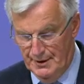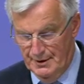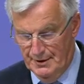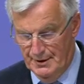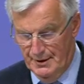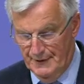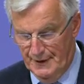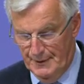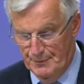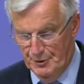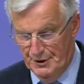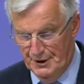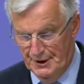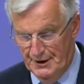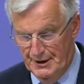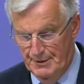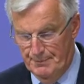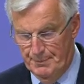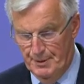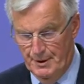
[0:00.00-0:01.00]
We still have
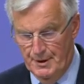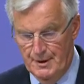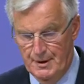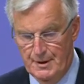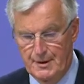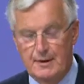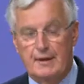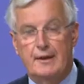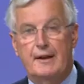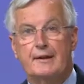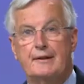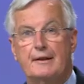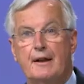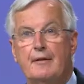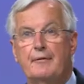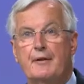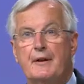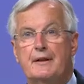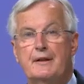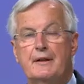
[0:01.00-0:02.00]
roughly five
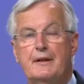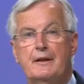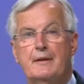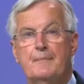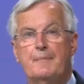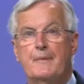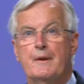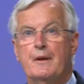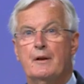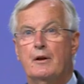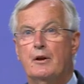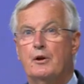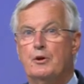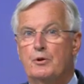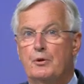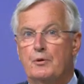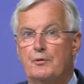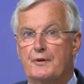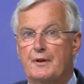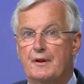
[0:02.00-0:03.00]
months,
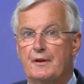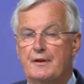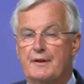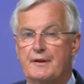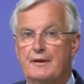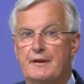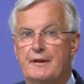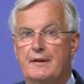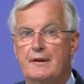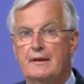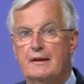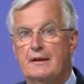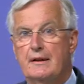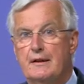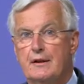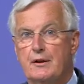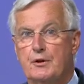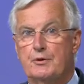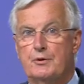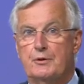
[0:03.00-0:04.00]
and I will
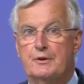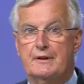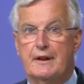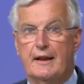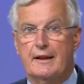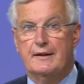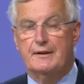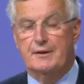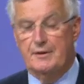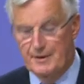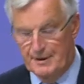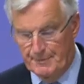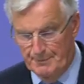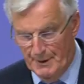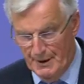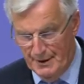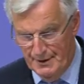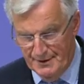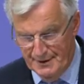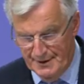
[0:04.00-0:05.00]
continue to
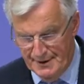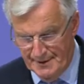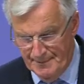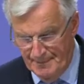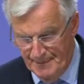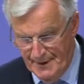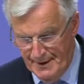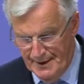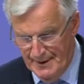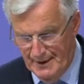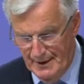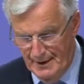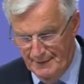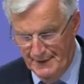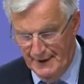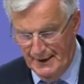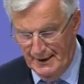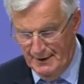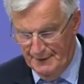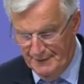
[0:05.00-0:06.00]
obviously work
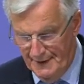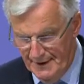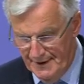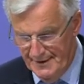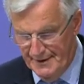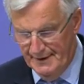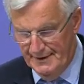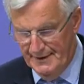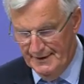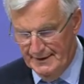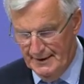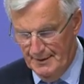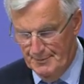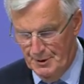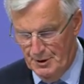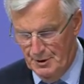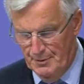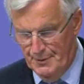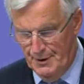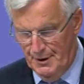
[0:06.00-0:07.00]
with my team
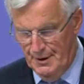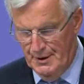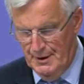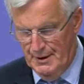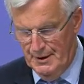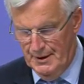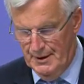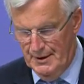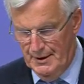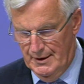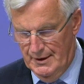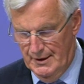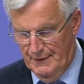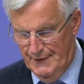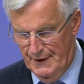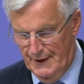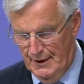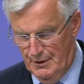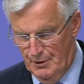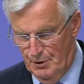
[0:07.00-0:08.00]
and
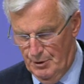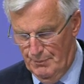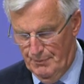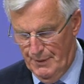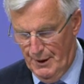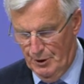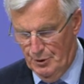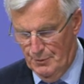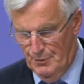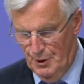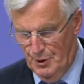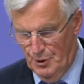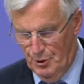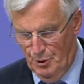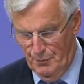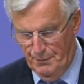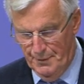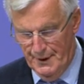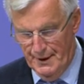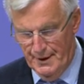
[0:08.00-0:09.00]
keeping full
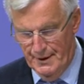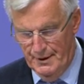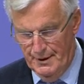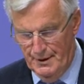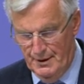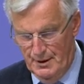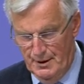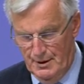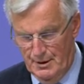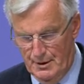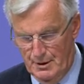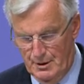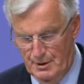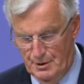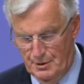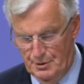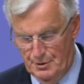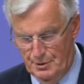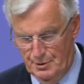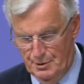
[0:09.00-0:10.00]
transparency with
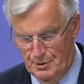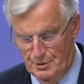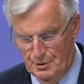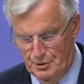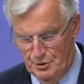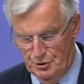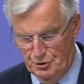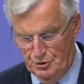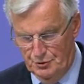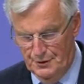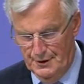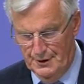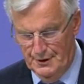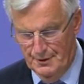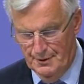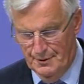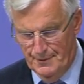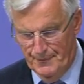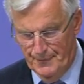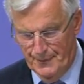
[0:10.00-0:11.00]
the 27 member
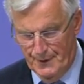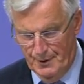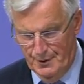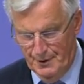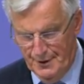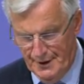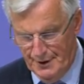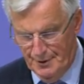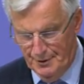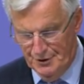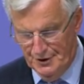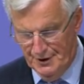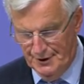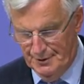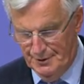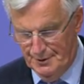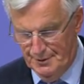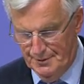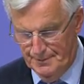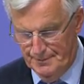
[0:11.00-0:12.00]
states and
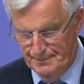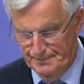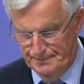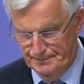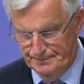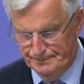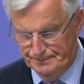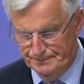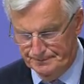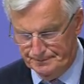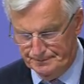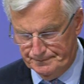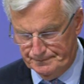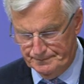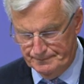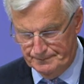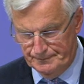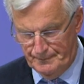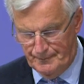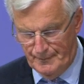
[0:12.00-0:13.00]
uh, Parliament,
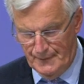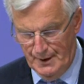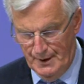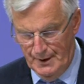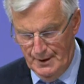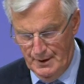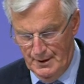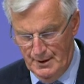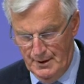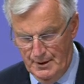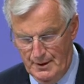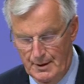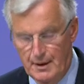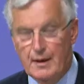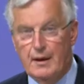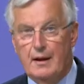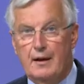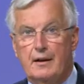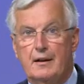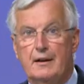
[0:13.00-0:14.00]
European
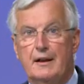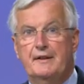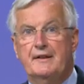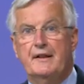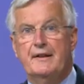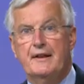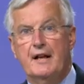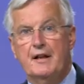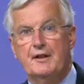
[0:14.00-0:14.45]
Parliament as well.